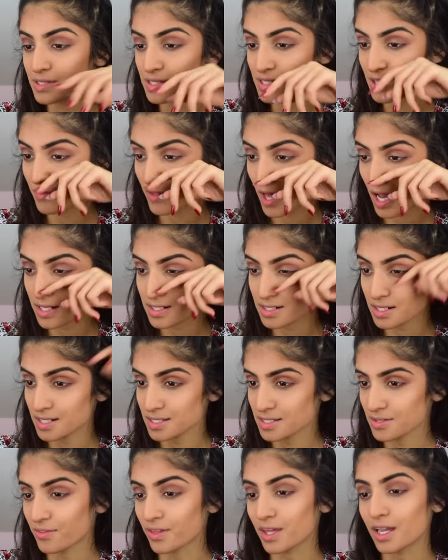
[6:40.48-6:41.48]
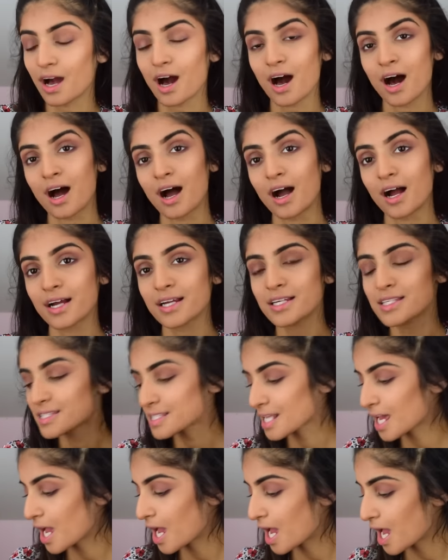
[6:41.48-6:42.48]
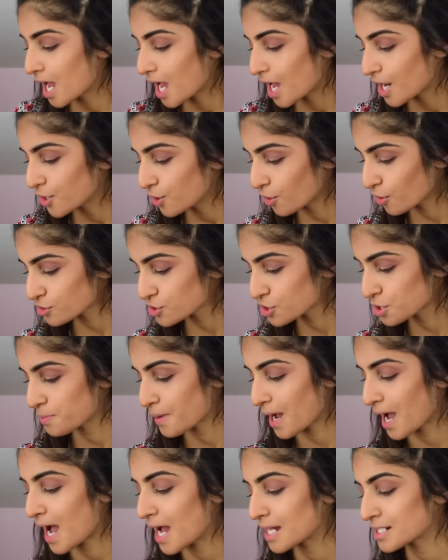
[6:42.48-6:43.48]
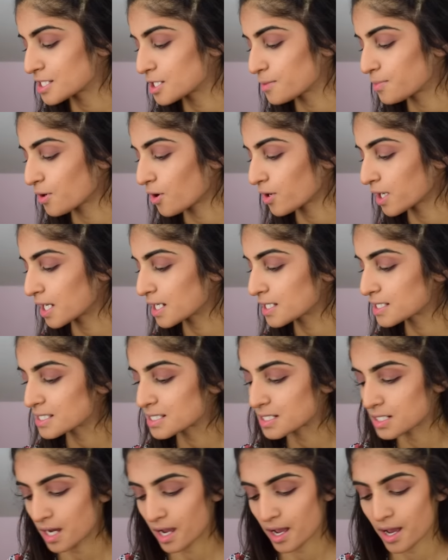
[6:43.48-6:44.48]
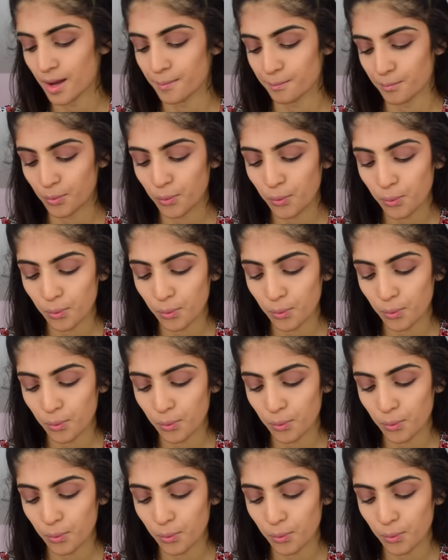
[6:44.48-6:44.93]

so that is the eyes. Not too bad, to be honest. I'm